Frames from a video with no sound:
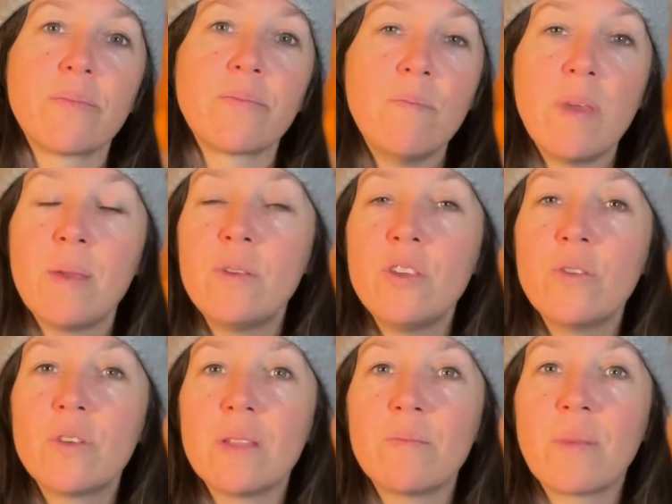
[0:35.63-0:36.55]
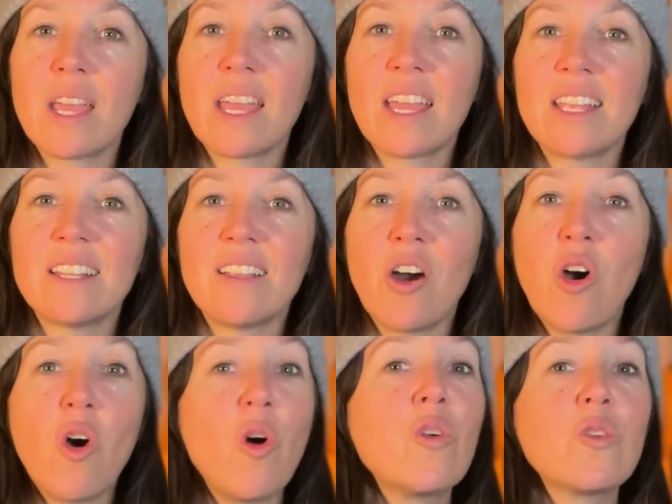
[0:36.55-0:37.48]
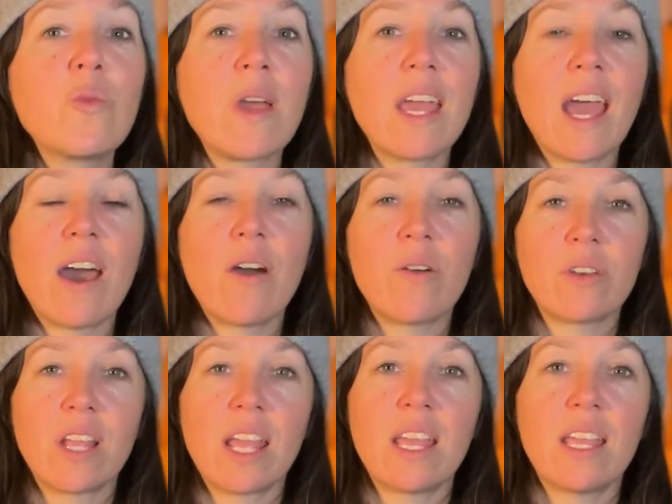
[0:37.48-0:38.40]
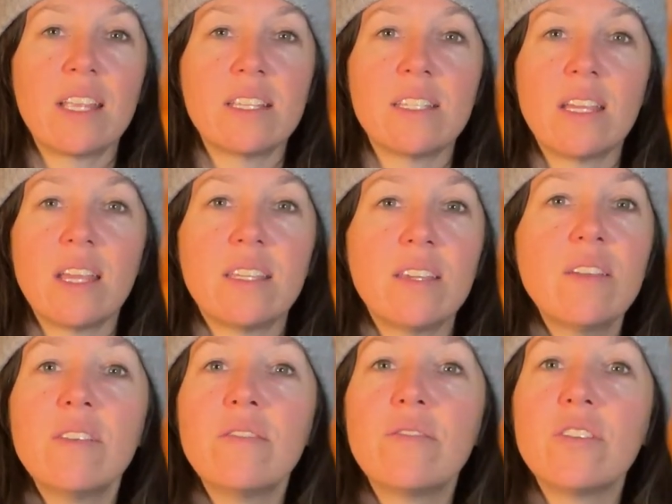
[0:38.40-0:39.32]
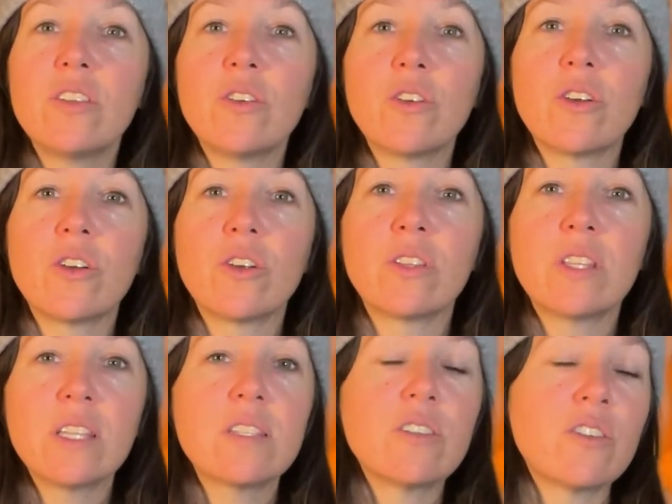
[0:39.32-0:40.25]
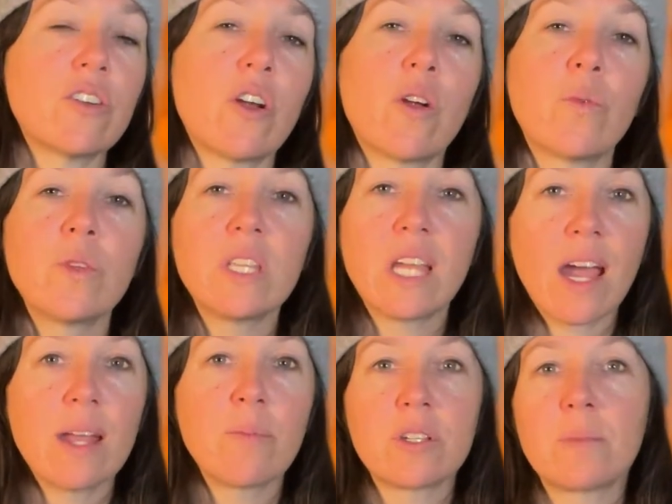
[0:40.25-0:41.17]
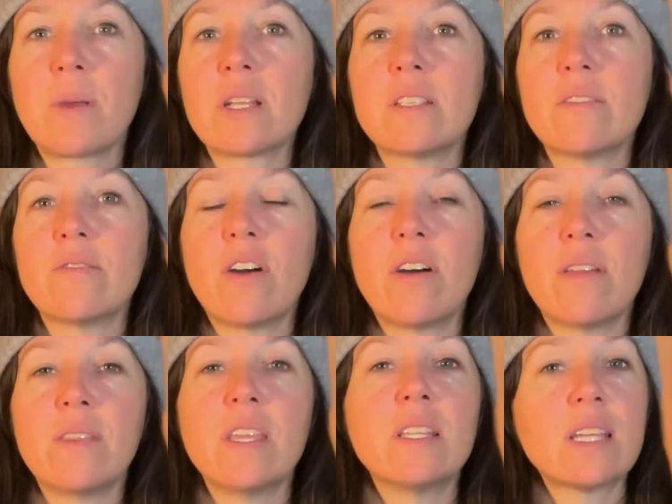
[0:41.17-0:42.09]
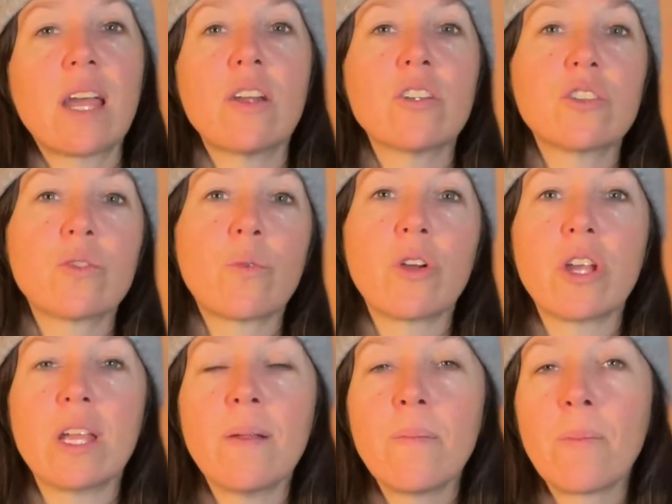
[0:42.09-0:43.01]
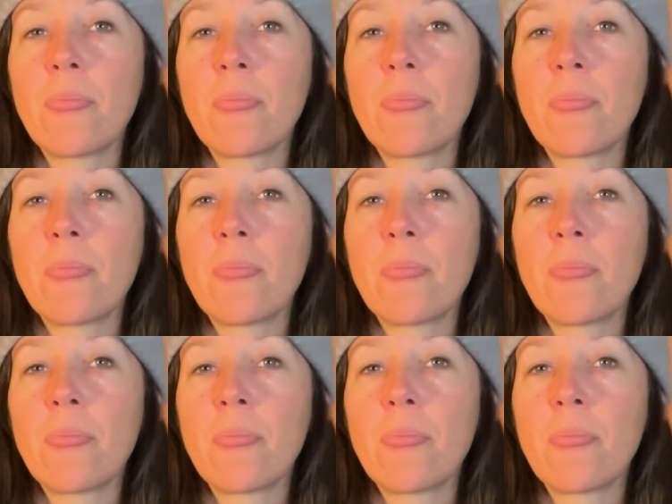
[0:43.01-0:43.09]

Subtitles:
Maybe you can pan all the way out and give your listener a really high perspective on the entire story.